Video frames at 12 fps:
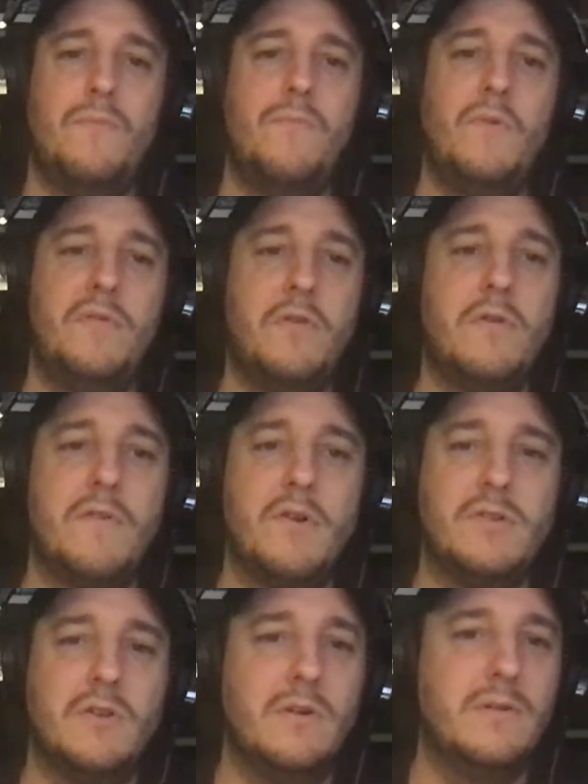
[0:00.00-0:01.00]
with
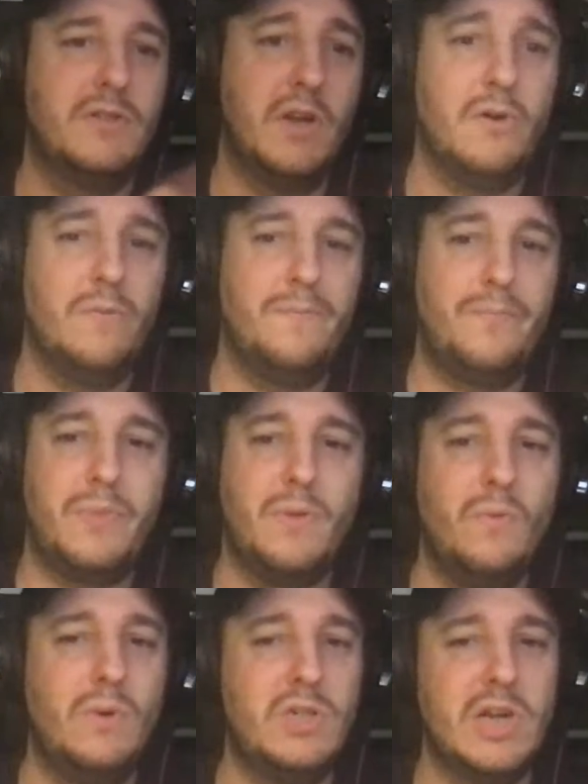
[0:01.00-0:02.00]
Universal. So
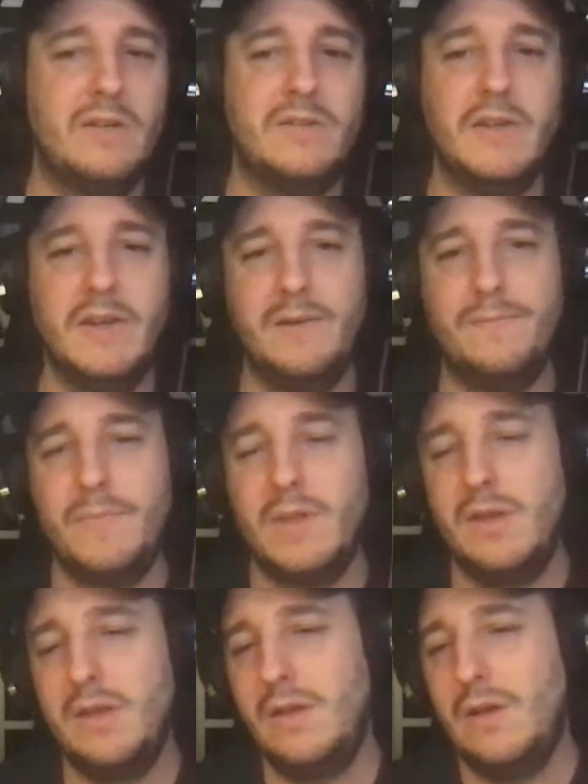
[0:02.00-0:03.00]
we shall see
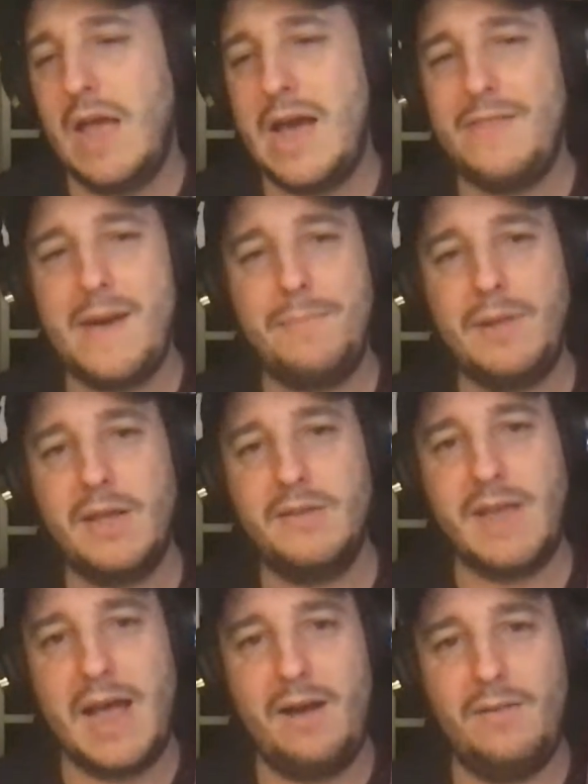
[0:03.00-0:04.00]
how that plays
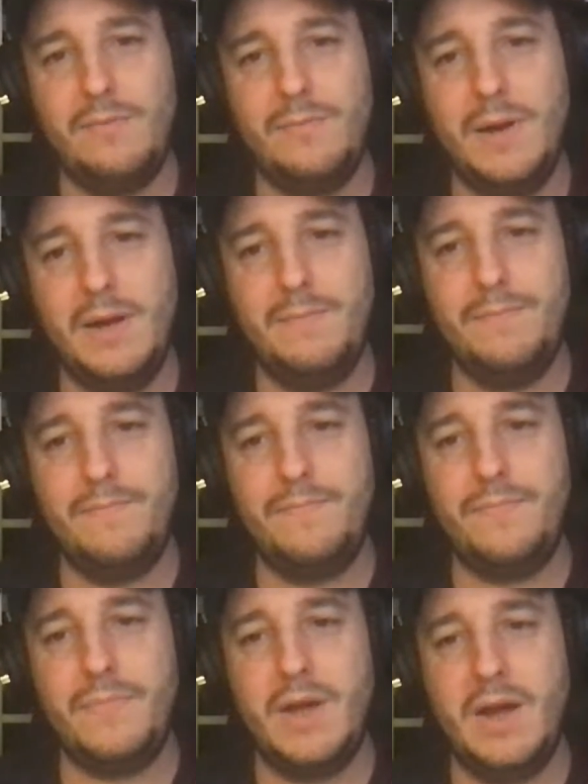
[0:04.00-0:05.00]
out. But
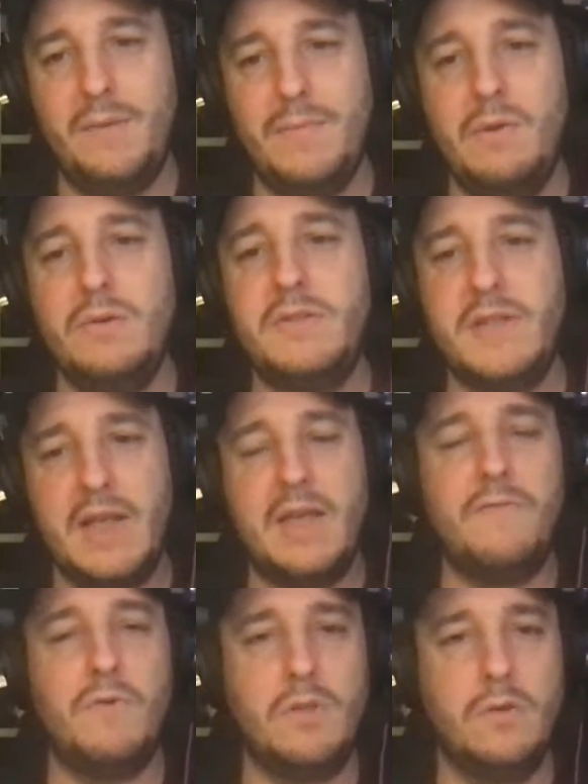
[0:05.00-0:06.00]
it would stink
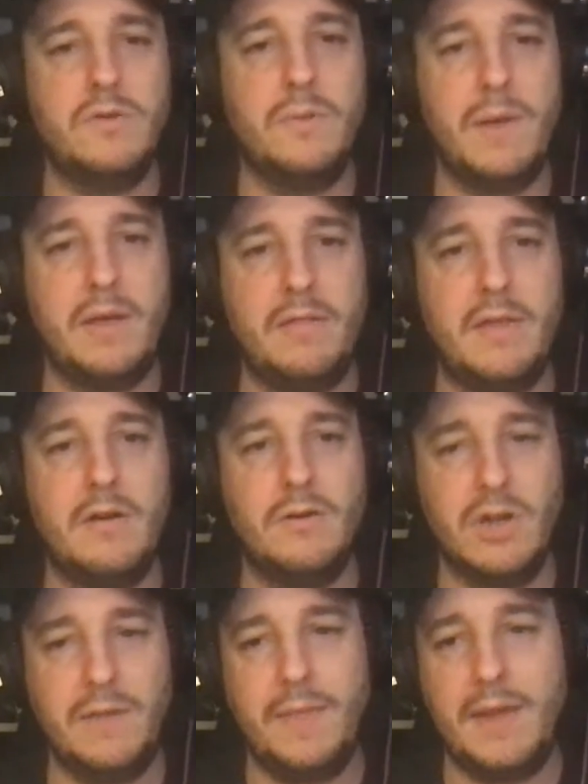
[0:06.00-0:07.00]
if we lose a big theater
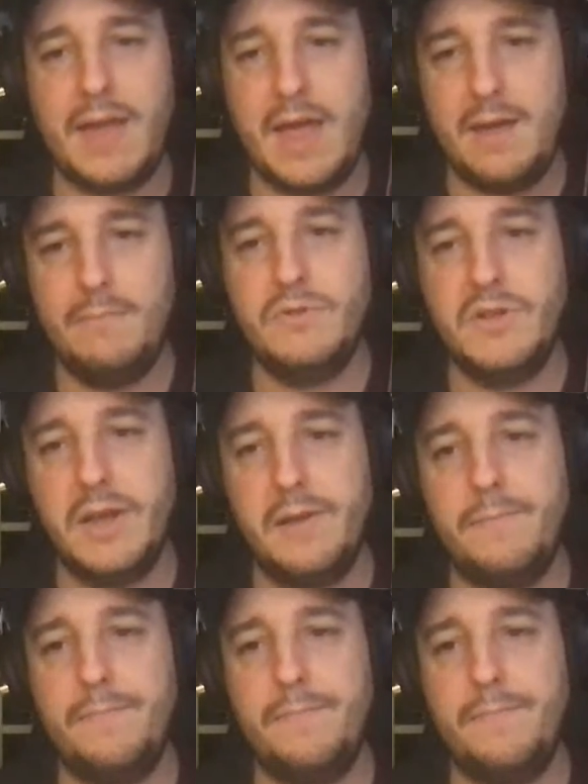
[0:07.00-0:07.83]
chain like AMC.